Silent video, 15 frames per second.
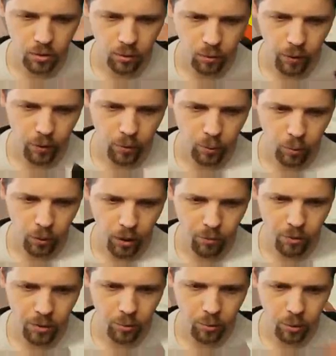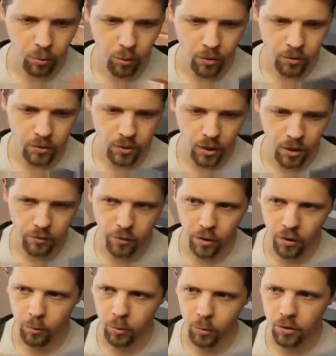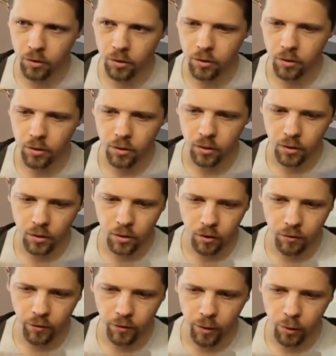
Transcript: Why would anybody want this kind of armor? A fire